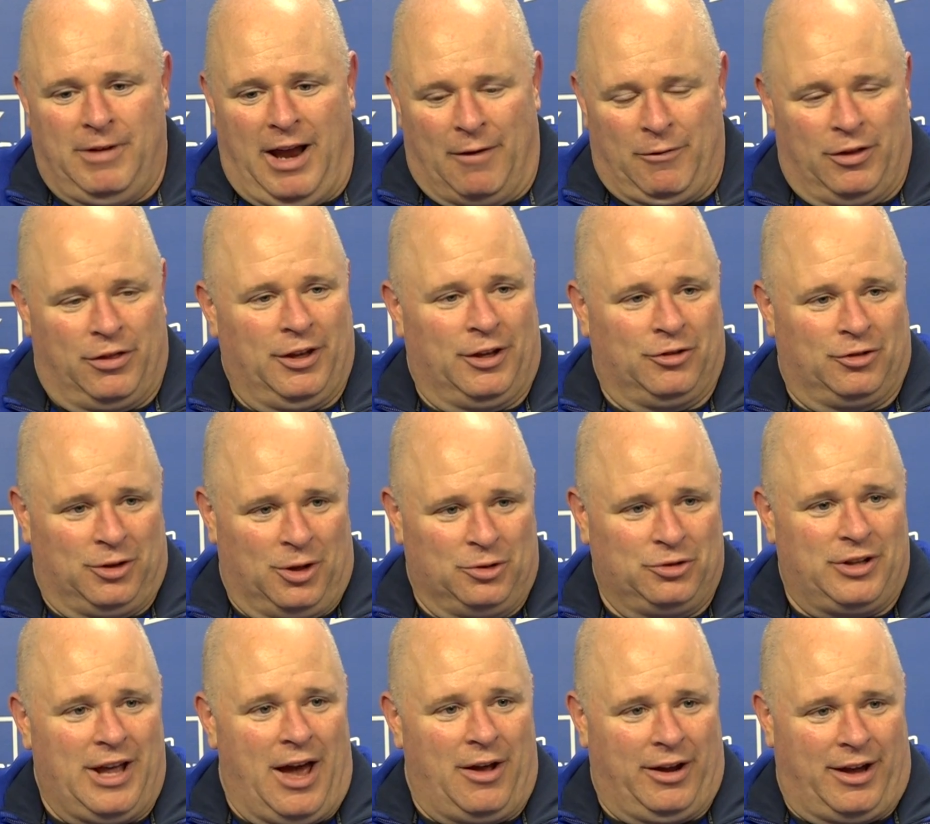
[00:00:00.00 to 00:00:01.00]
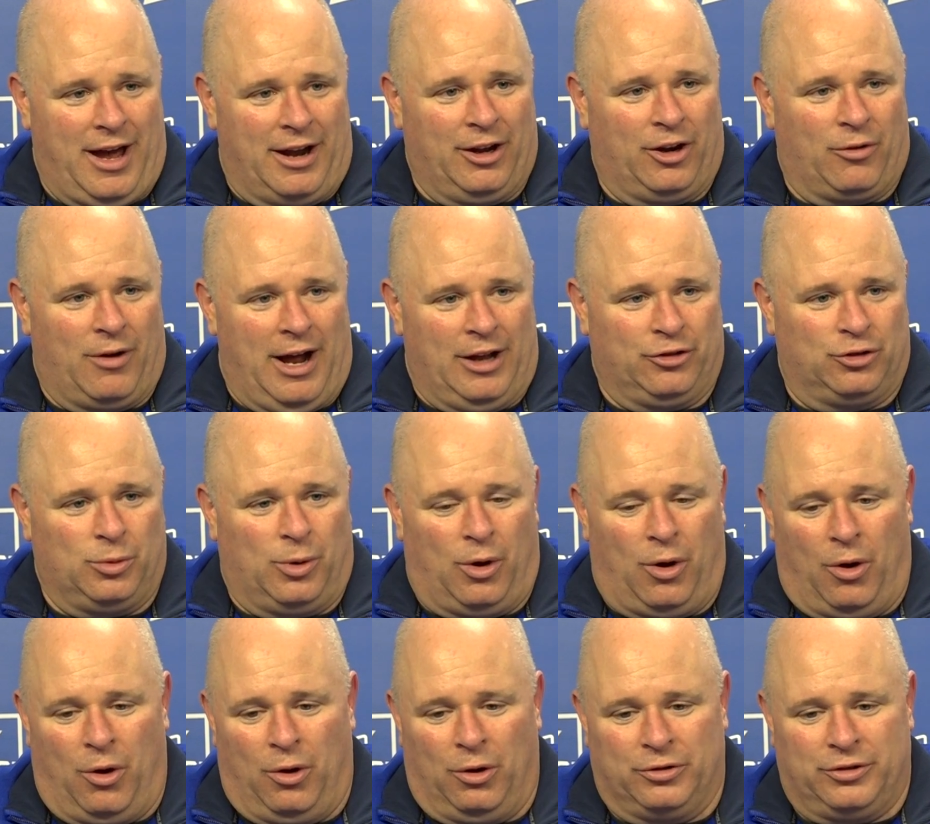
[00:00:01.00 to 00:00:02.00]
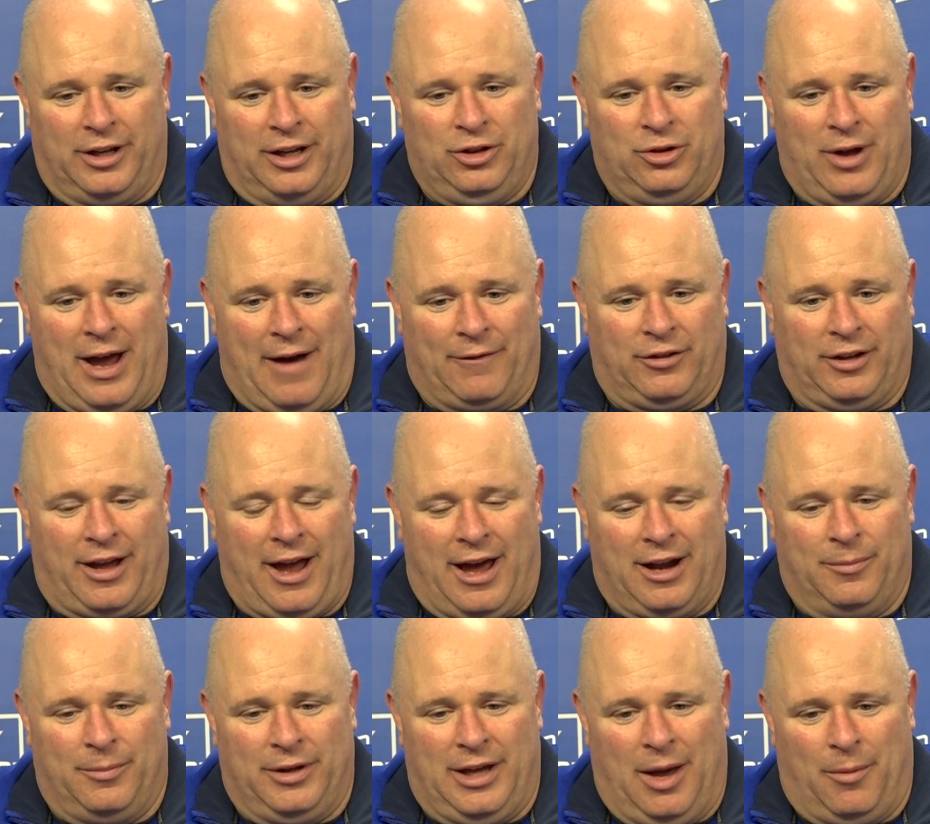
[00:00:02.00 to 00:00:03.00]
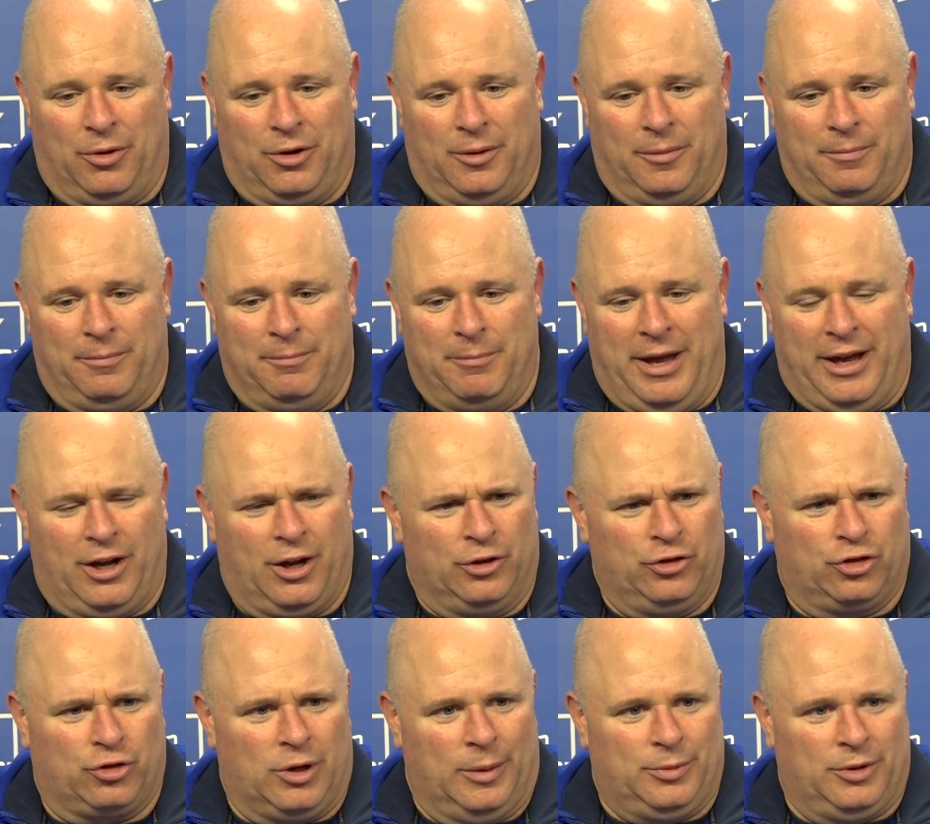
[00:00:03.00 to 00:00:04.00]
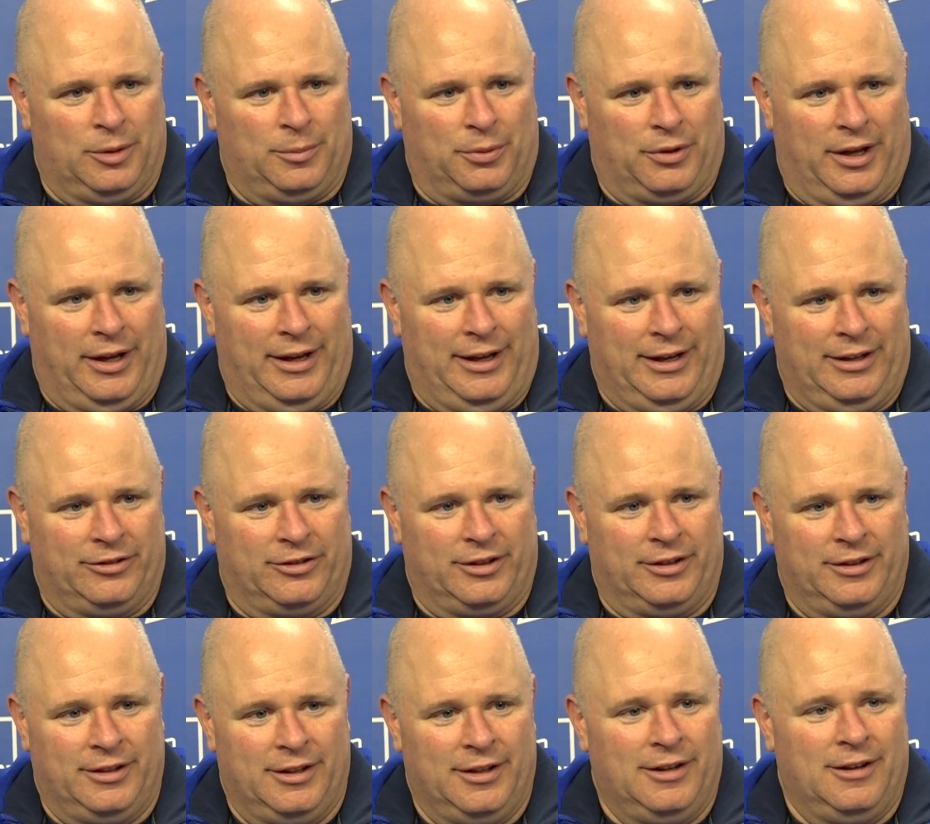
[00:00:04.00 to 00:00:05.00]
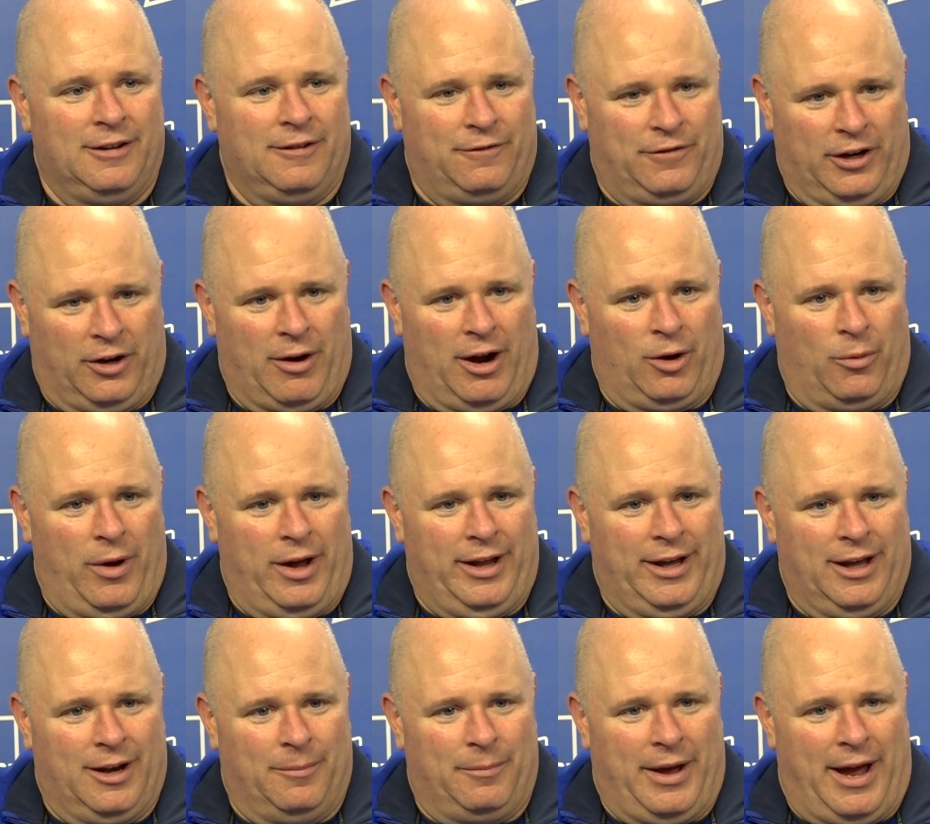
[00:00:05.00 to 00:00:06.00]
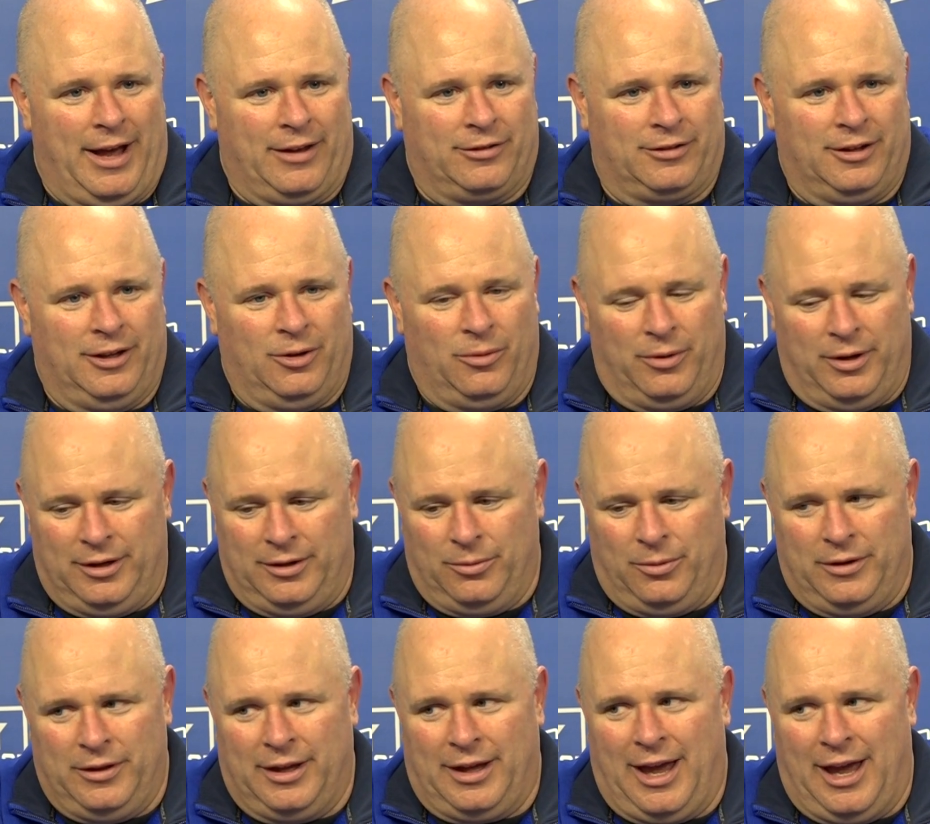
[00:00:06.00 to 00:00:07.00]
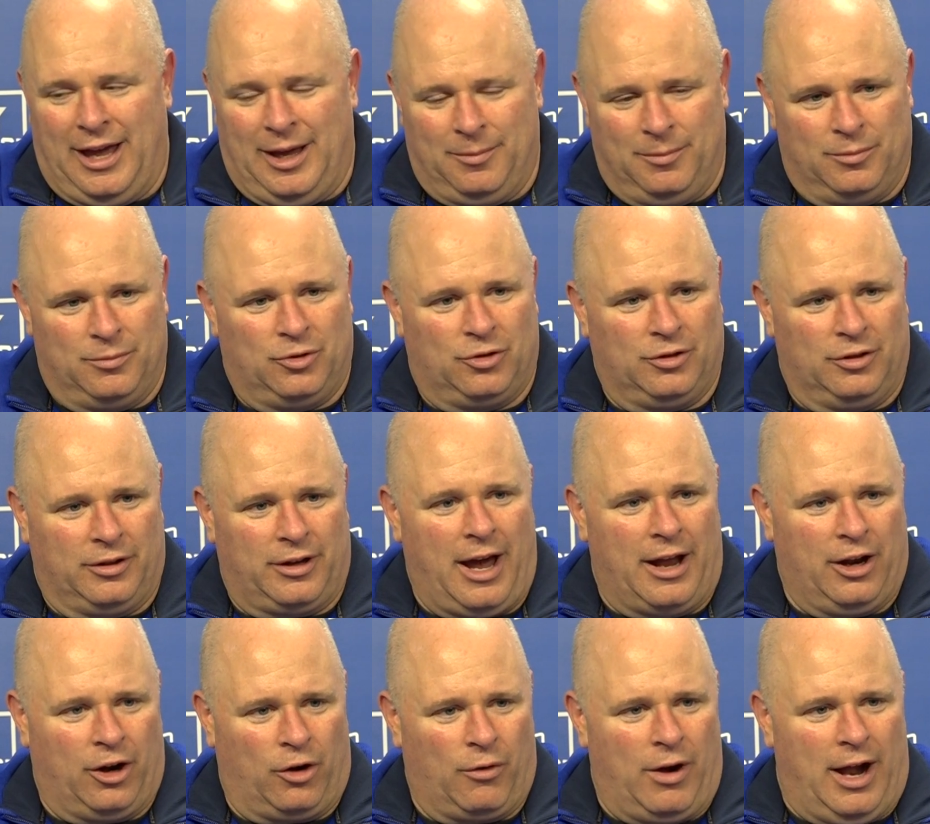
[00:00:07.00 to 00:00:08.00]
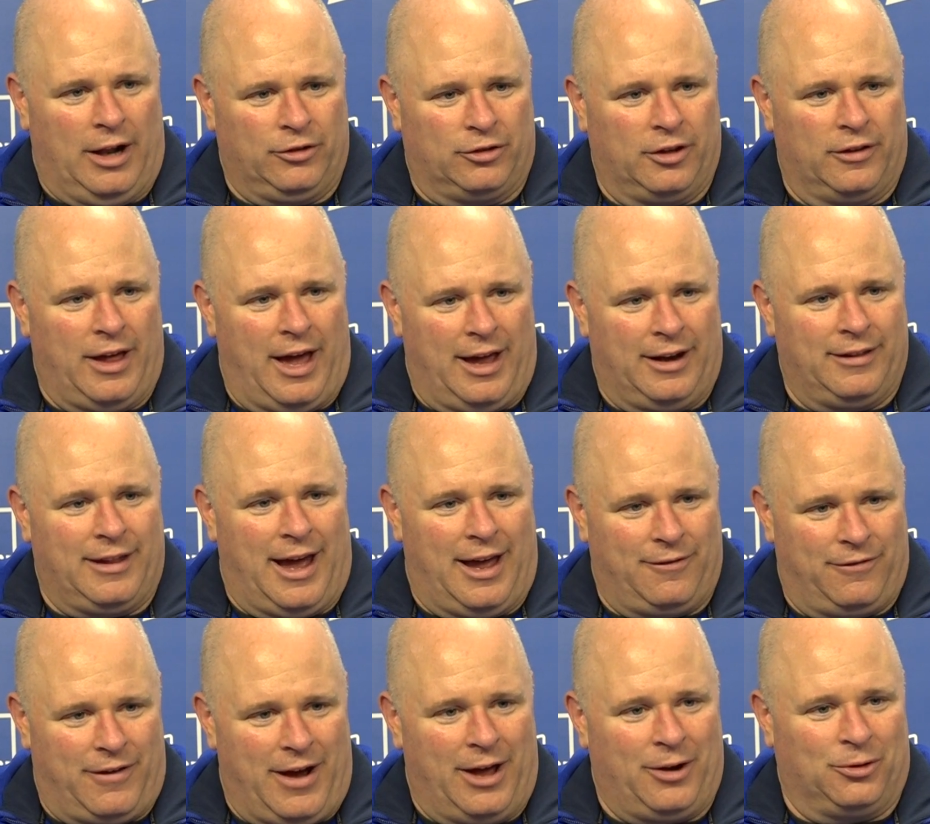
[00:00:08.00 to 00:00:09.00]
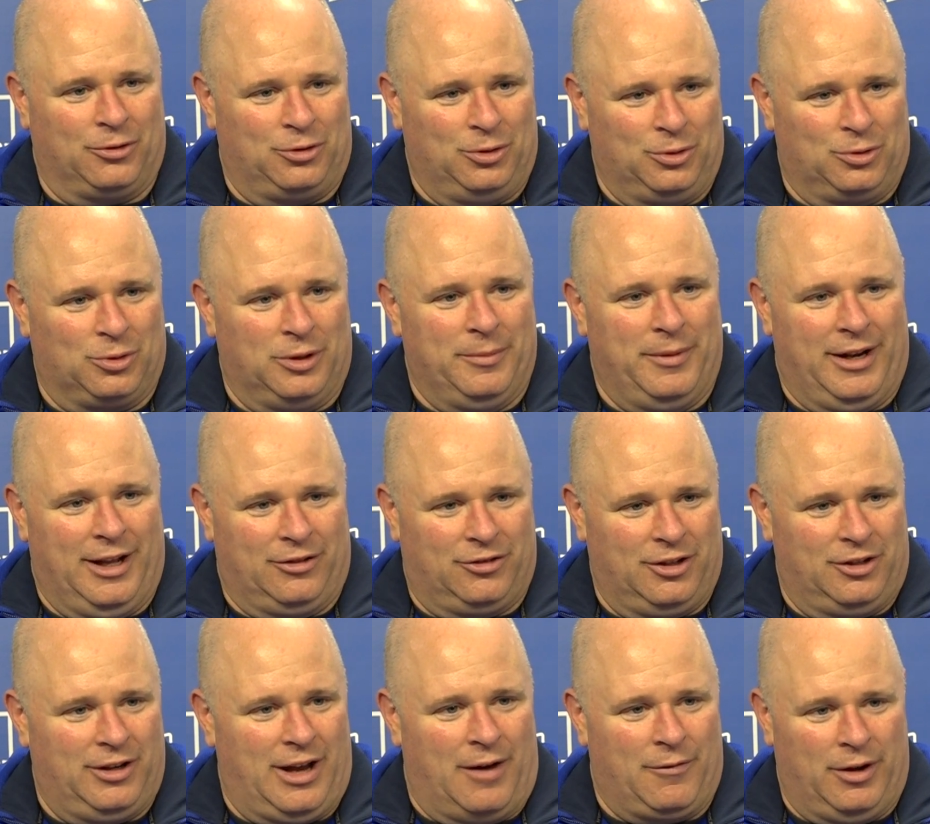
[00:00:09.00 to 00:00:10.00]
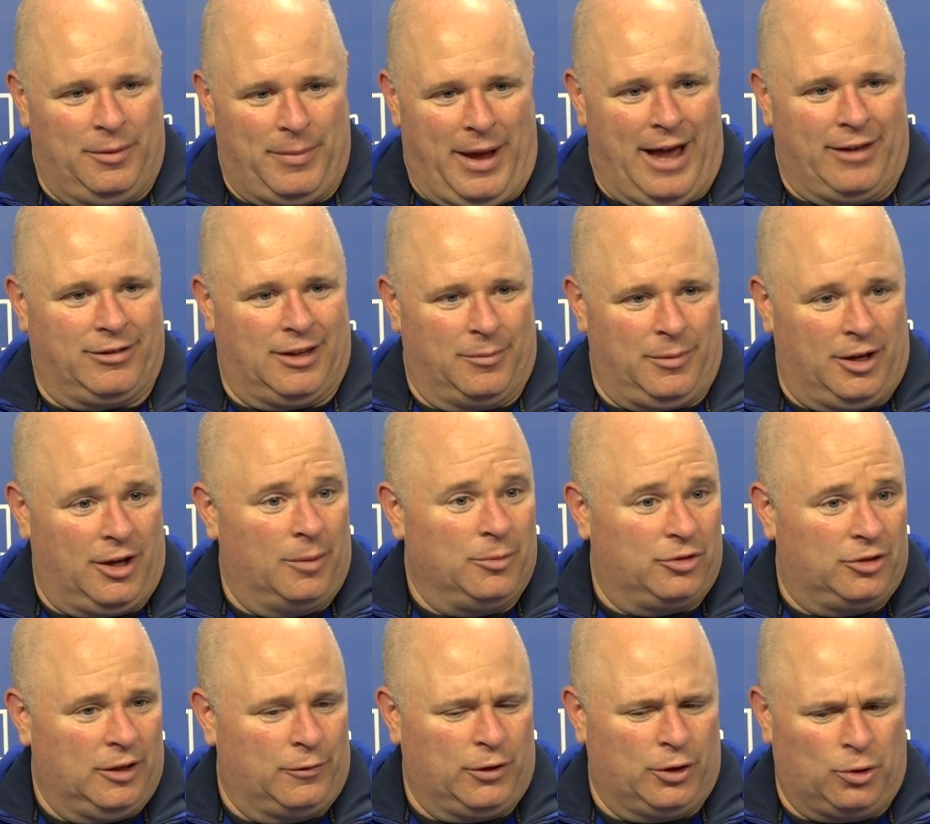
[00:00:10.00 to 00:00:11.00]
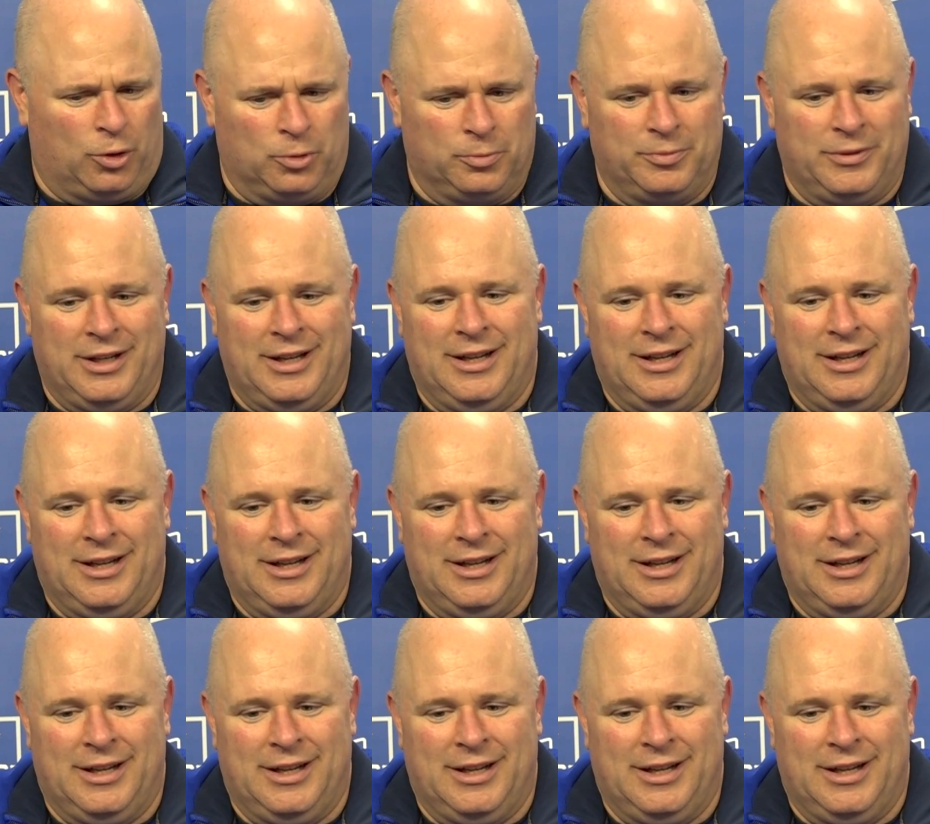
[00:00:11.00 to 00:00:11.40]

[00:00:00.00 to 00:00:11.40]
everything slows down. It kind of grinds to a halt, and you have to kind of be able to make unscripted plays and figure out a way to get a basket when the game kind of grinds to that final 2-3 minutes, and every basket becomes difficult.